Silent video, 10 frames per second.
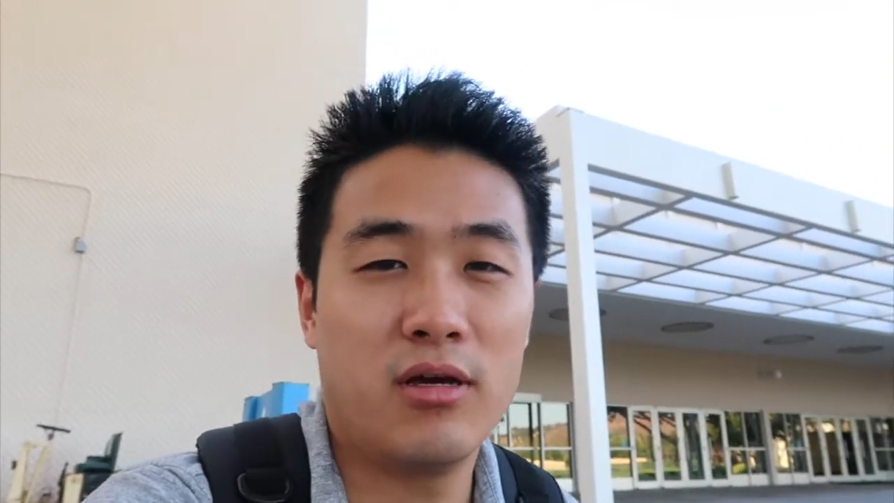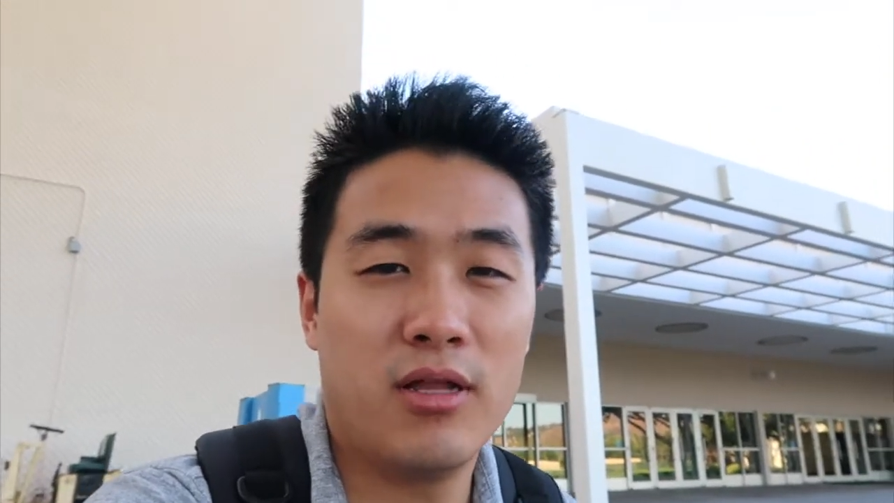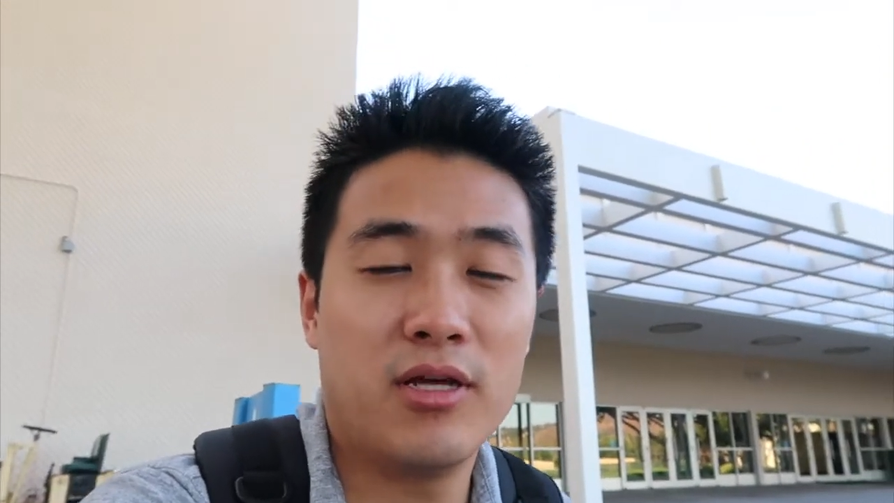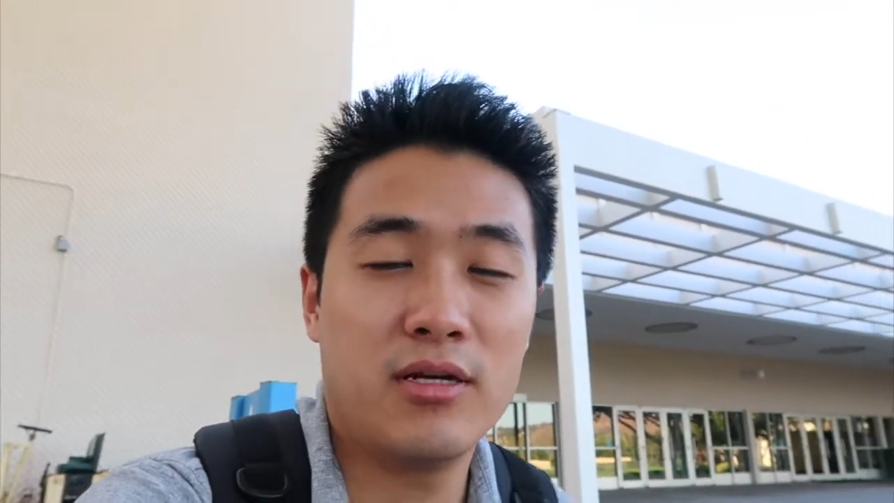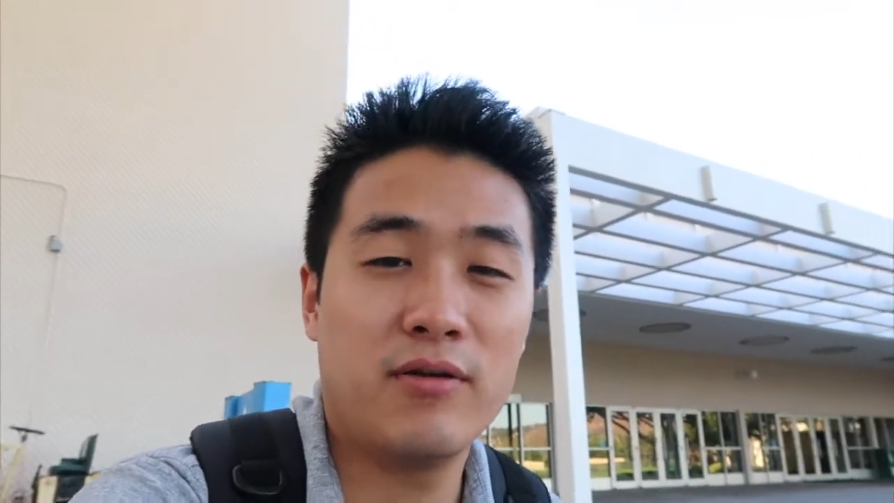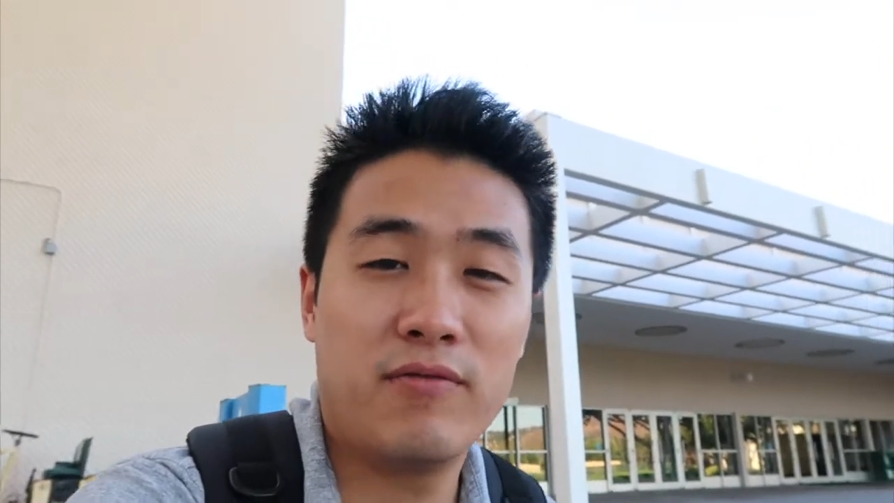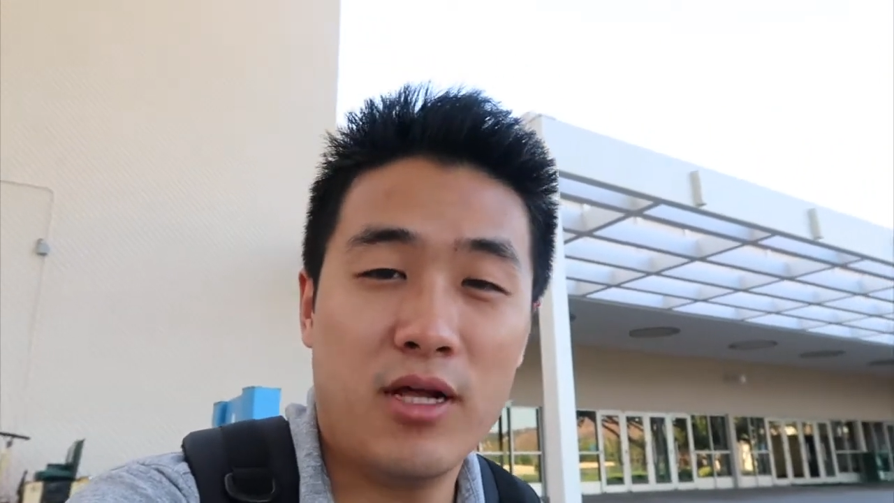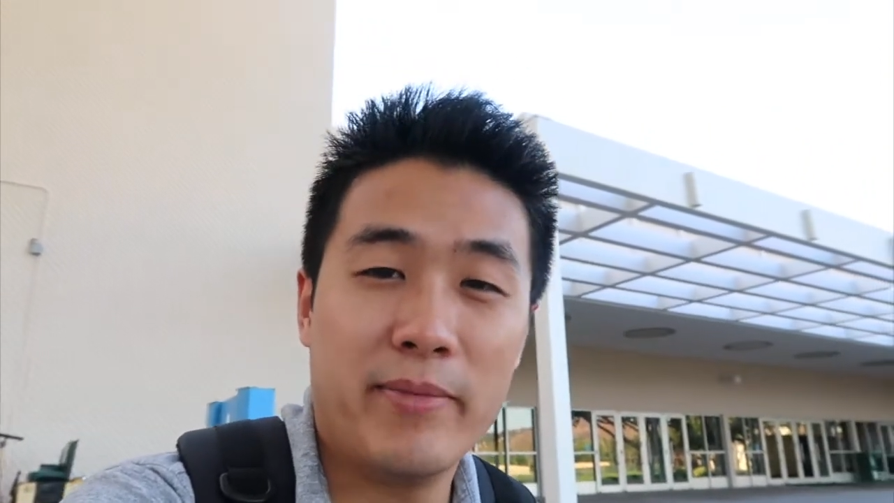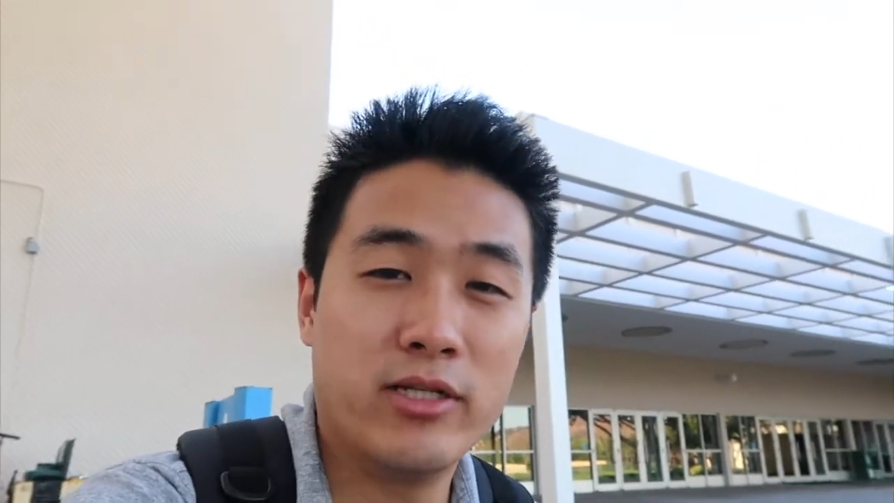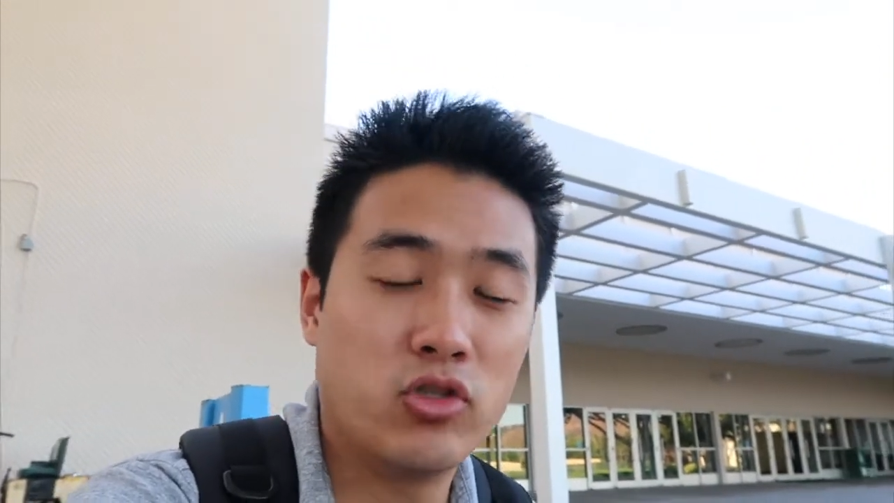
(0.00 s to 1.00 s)
and I did fly
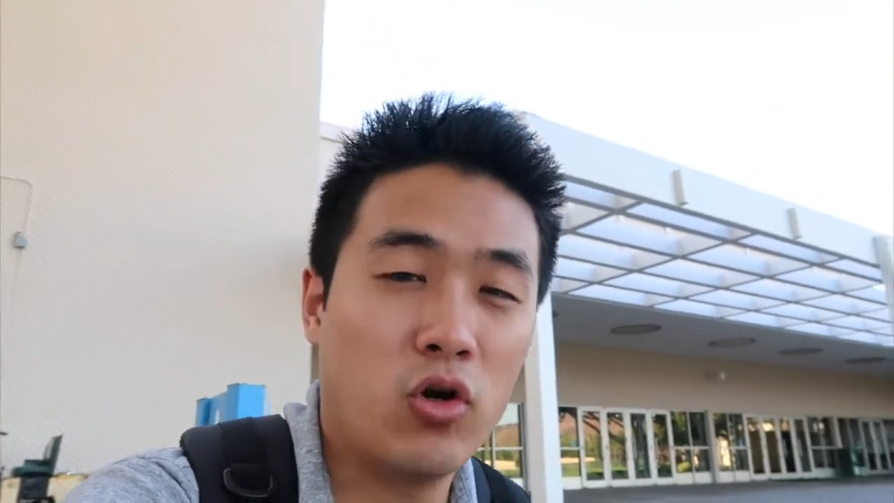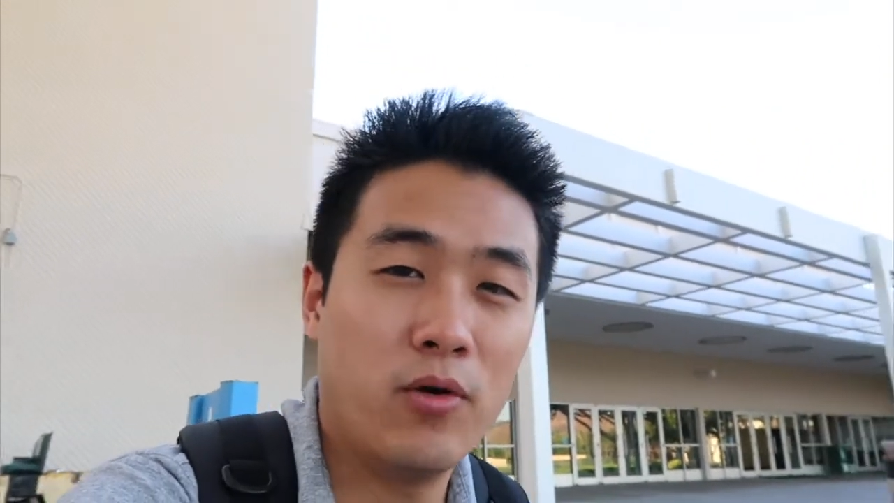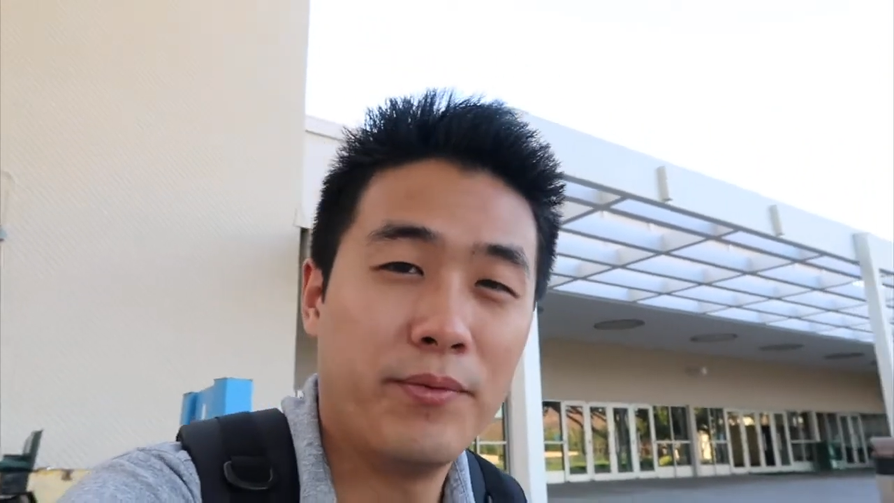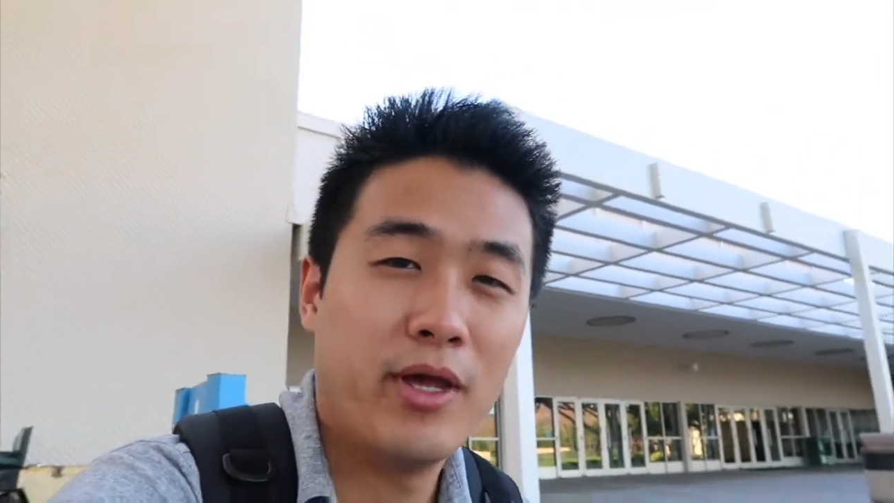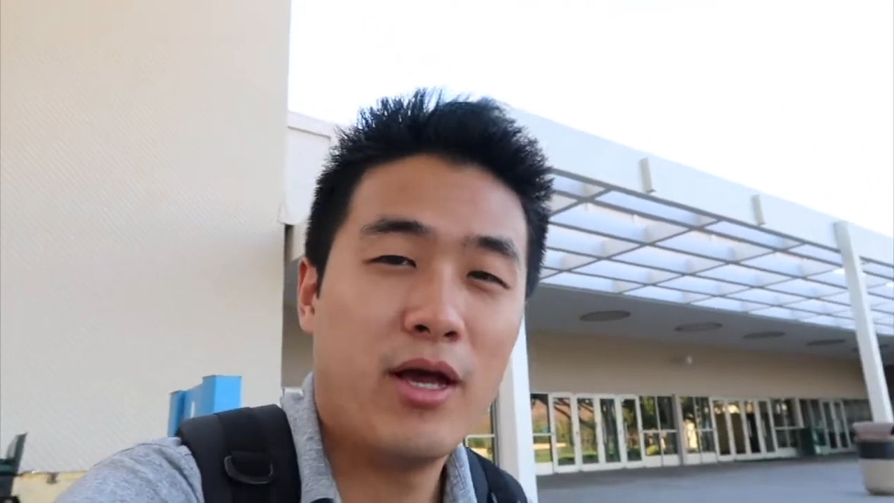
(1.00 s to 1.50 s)
my drone.